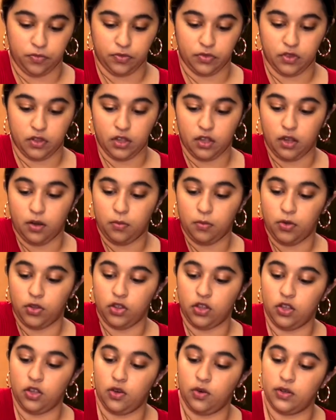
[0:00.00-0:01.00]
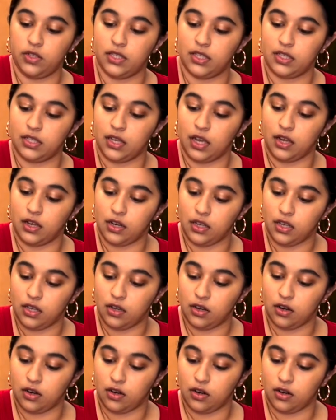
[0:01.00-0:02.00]
And I'm gonna put the yolks aside
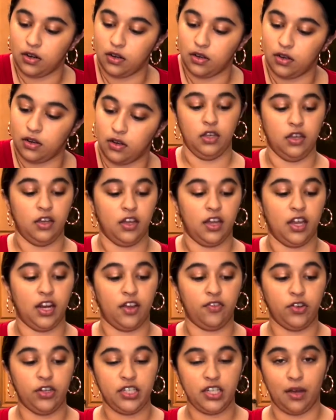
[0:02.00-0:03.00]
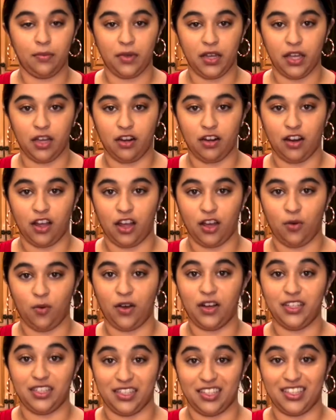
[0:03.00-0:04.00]
here. And every time I get an egg
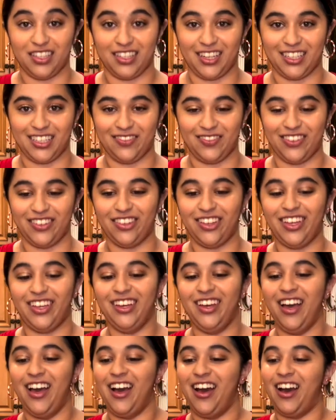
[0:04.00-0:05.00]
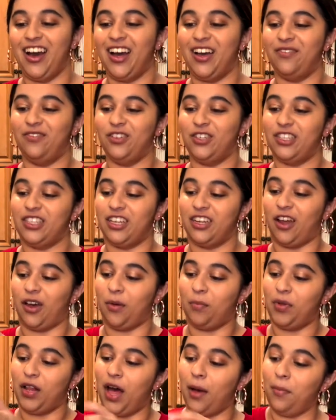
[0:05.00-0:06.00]
white successfully, I'm just gonna
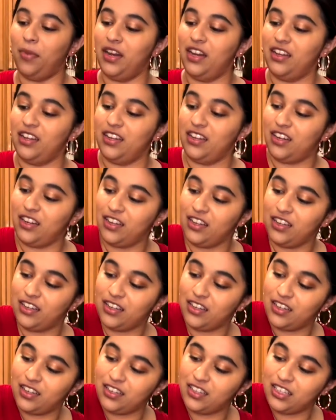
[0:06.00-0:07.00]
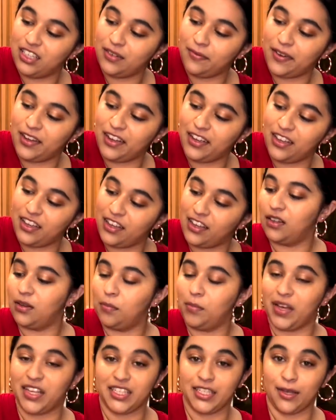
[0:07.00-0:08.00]
plop it in to my
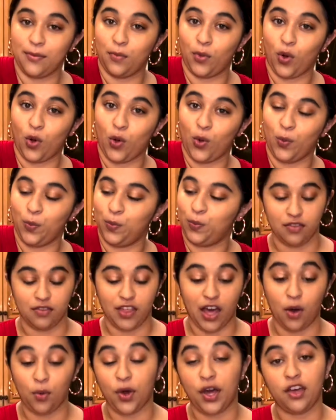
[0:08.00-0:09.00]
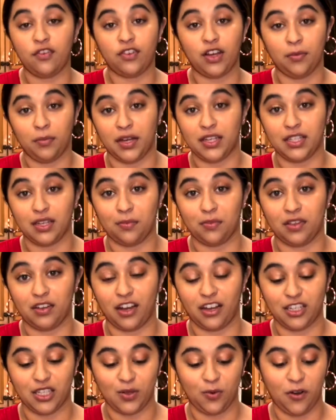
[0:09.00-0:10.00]
mixing bowl. That way, if I mess up the
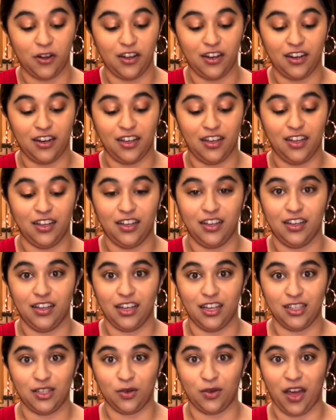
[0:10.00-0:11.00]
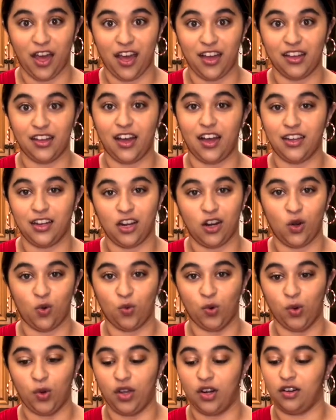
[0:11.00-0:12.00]
next one, it's okay, I didn't
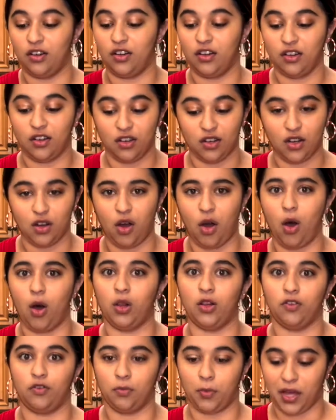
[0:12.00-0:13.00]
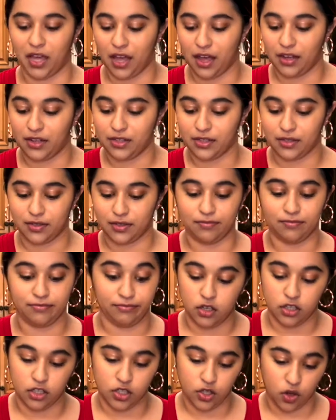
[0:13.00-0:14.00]
ruin all of my eggs.
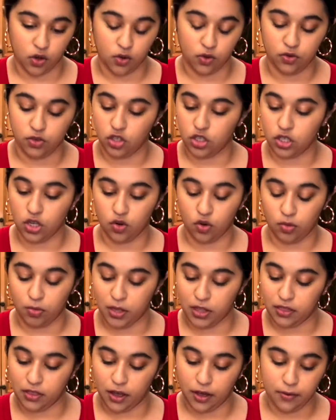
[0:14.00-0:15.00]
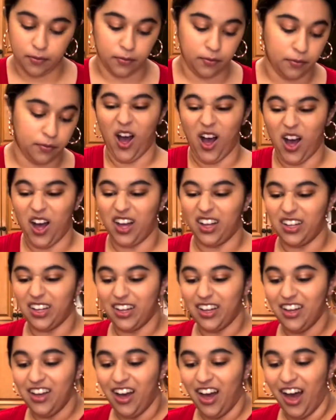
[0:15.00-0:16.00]
So, just gonna repeat that.
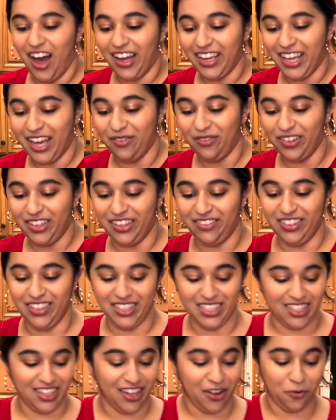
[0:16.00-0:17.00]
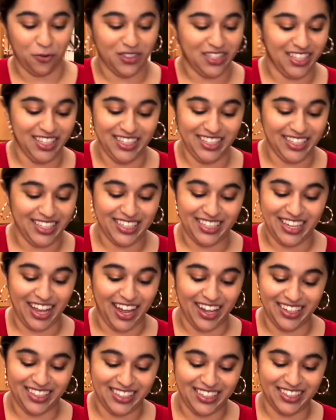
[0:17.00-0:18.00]
I can't believe this was a
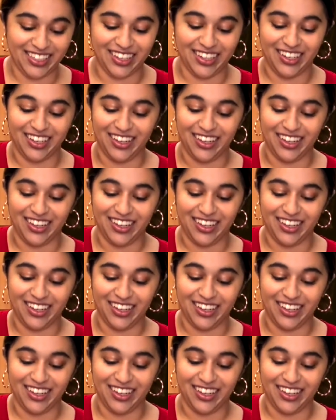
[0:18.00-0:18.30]
success.